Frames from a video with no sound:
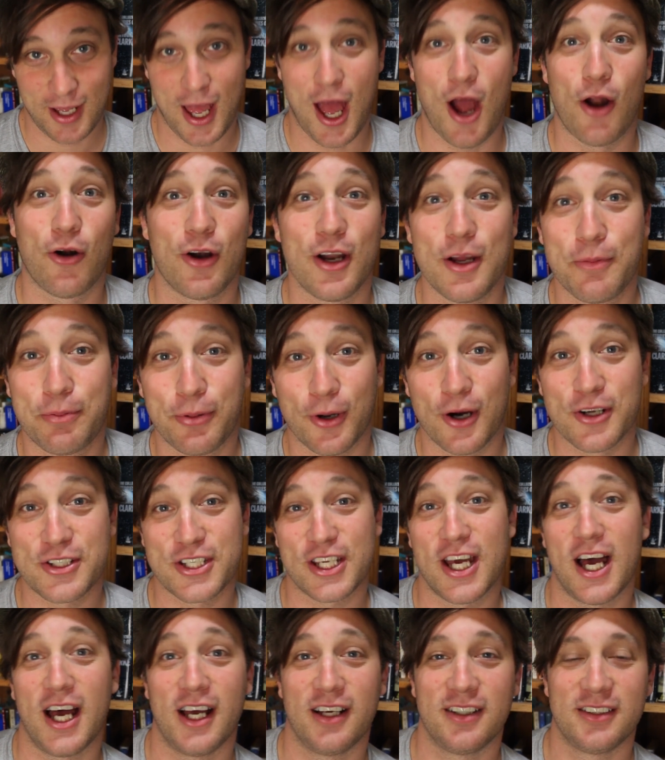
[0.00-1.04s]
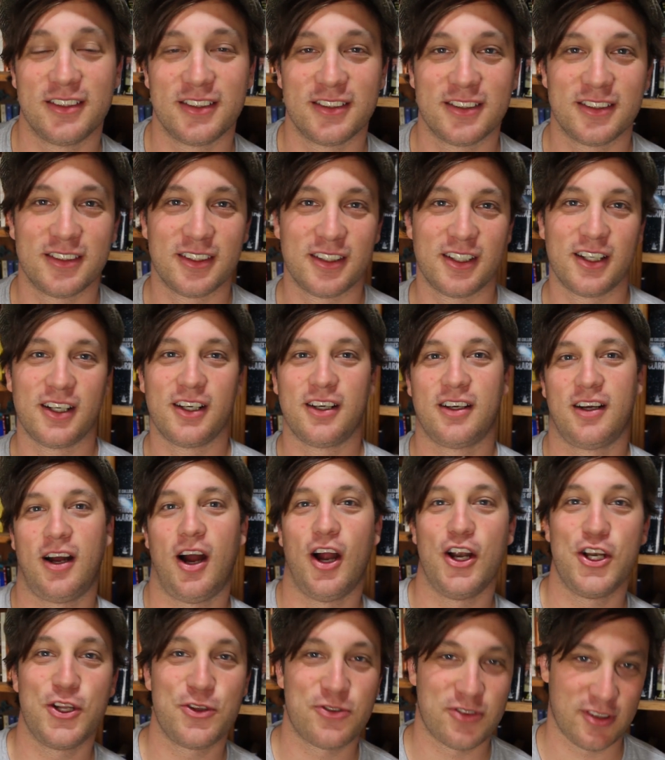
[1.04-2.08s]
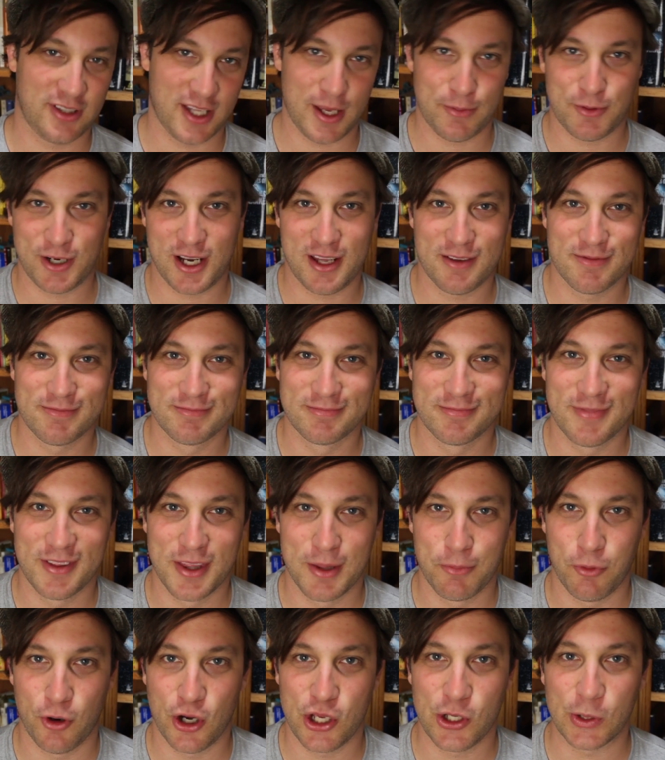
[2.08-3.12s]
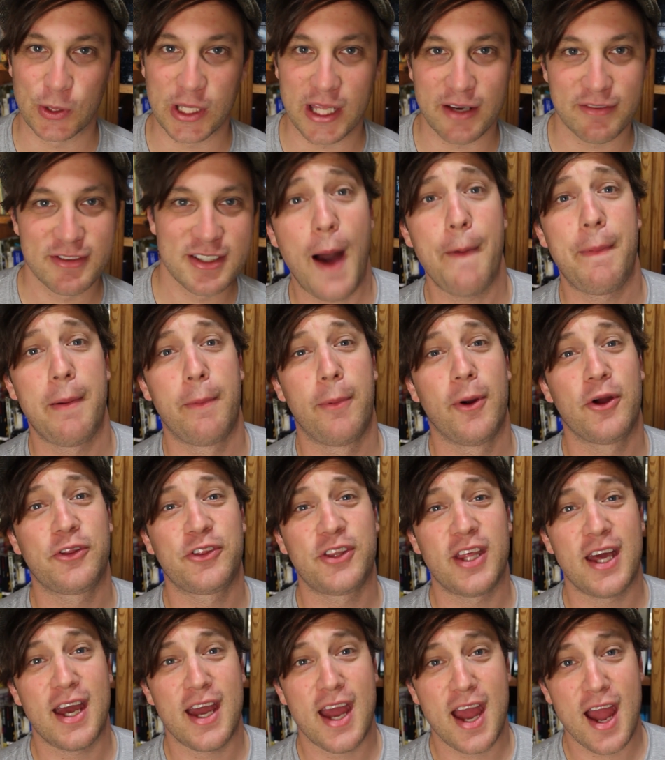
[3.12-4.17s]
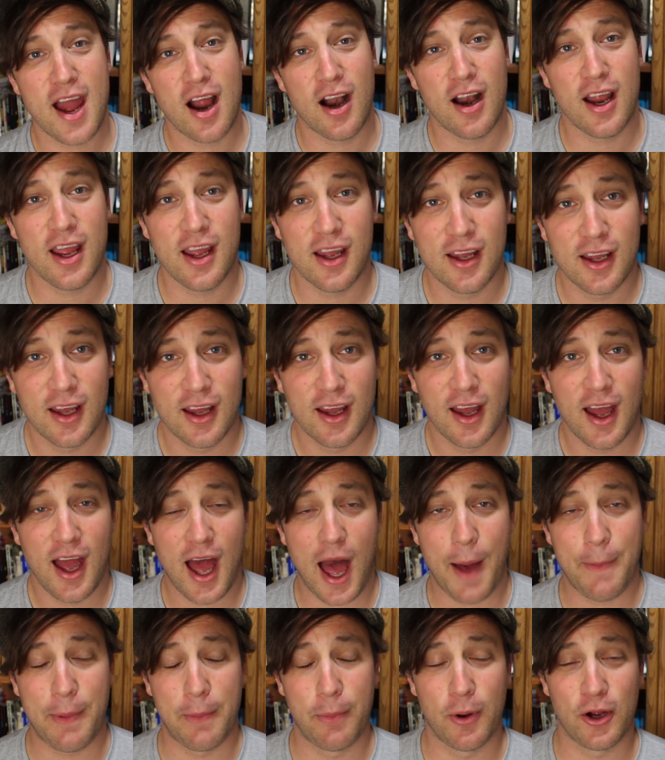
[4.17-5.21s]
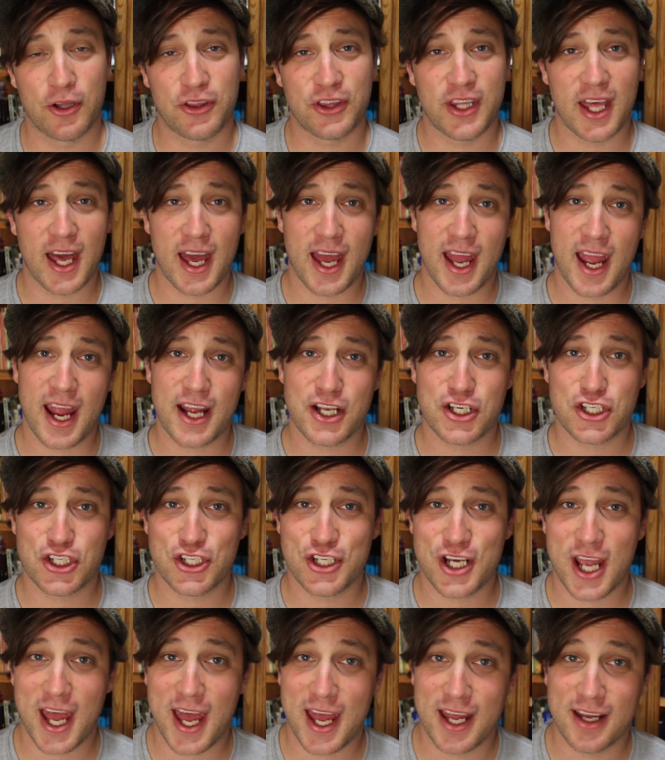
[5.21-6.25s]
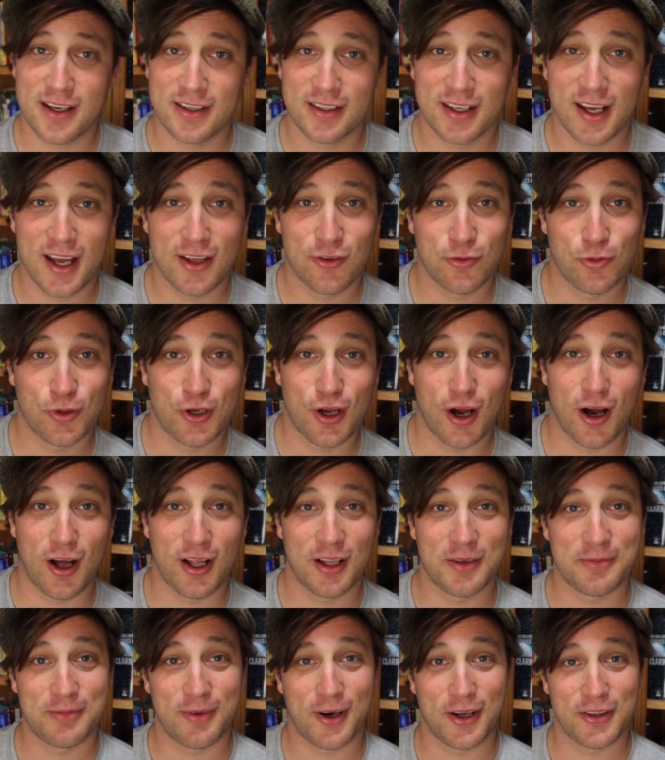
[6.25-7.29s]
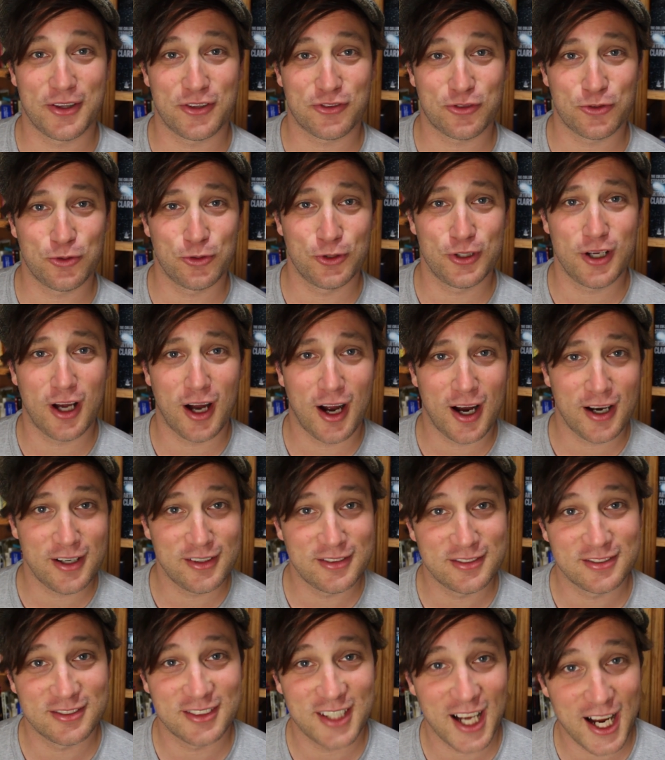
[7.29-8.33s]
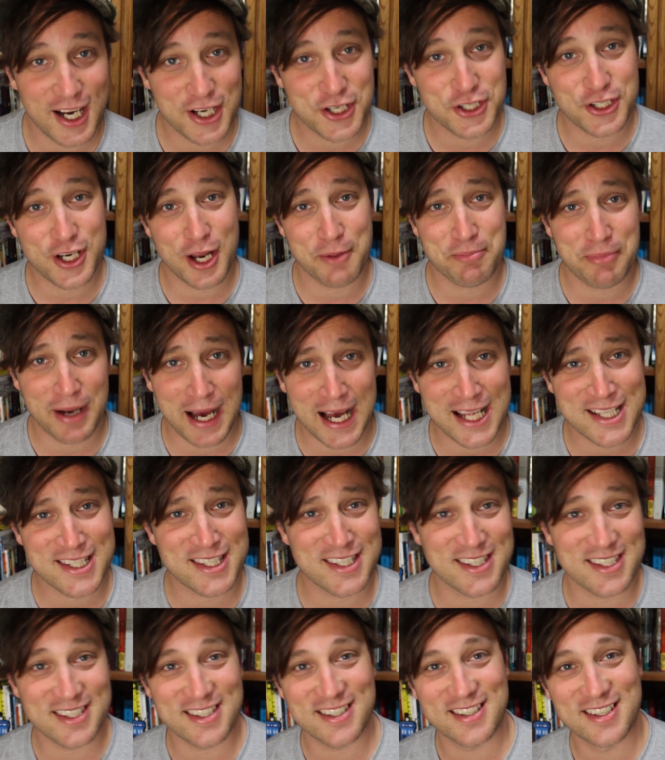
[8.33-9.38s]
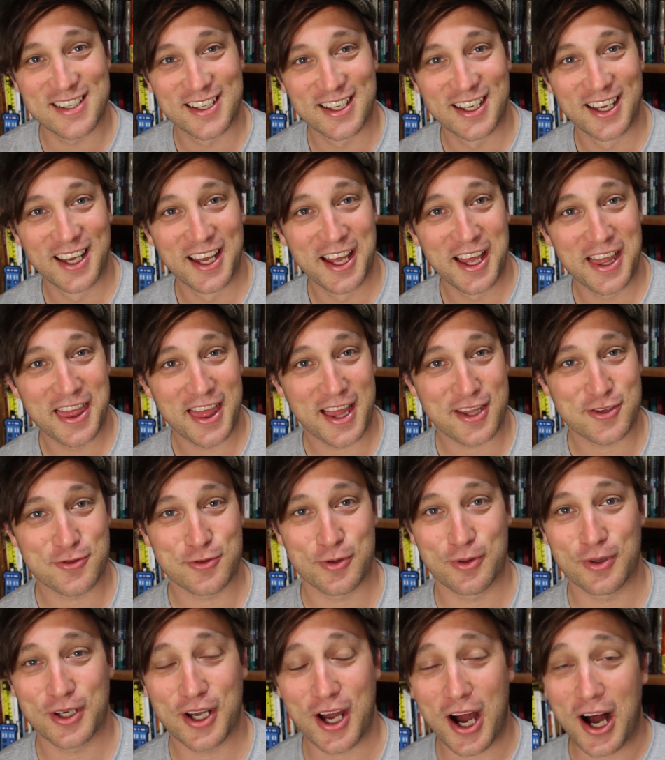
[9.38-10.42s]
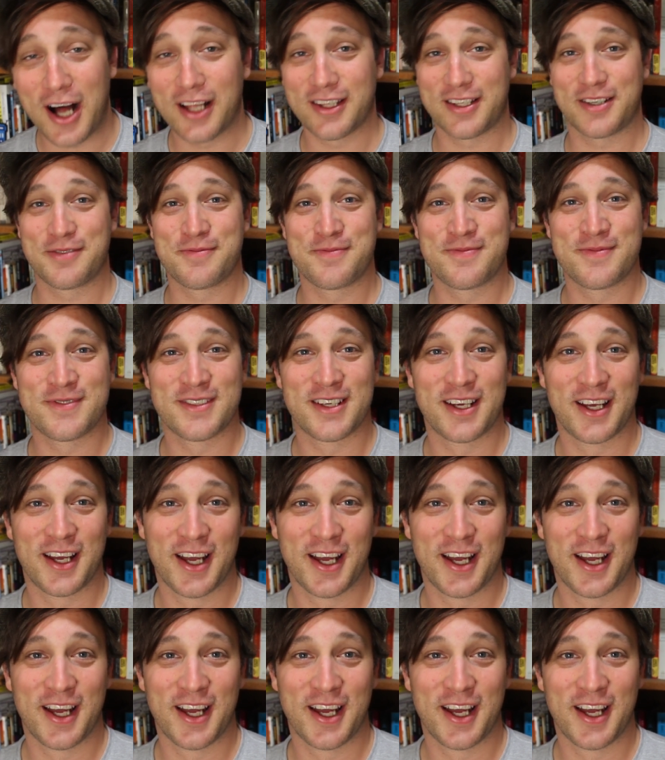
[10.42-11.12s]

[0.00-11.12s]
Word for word: Harry Potter! Our new celebrity, the boy who lived. So happy birthday, Harry. Happy birthday, HJ, as we call him on the schoolyard. HJ Potts. That's what we call him.